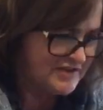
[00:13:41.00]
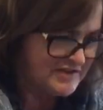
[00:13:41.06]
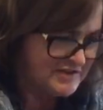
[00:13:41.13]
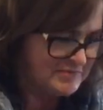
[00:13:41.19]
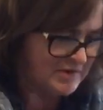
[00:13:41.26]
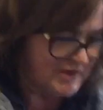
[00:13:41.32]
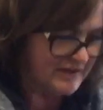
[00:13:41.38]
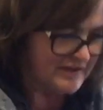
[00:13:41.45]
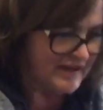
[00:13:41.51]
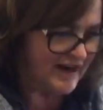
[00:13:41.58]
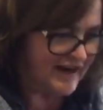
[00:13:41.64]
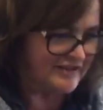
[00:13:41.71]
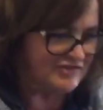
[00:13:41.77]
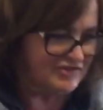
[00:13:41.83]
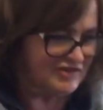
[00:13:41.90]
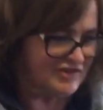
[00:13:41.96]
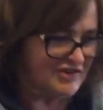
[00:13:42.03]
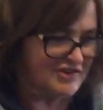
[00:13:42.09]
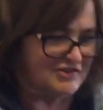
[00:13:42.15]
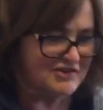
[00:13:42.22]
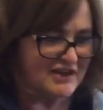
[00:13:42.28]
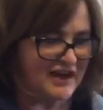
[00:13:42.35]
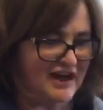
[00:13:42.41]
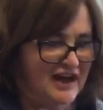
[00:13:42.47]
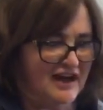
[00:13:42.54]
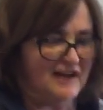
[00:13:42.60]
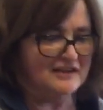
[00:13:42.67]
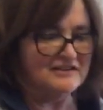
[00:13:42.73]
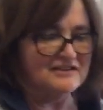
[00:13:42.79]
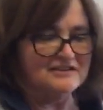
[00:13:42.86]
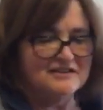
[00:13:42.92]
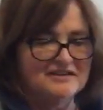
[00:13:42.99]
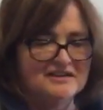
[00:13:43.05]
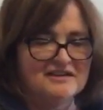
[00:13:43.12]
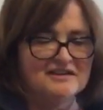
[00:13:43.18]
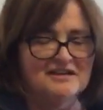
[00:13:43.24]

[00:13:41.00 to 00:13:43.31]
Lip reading: This one I showed on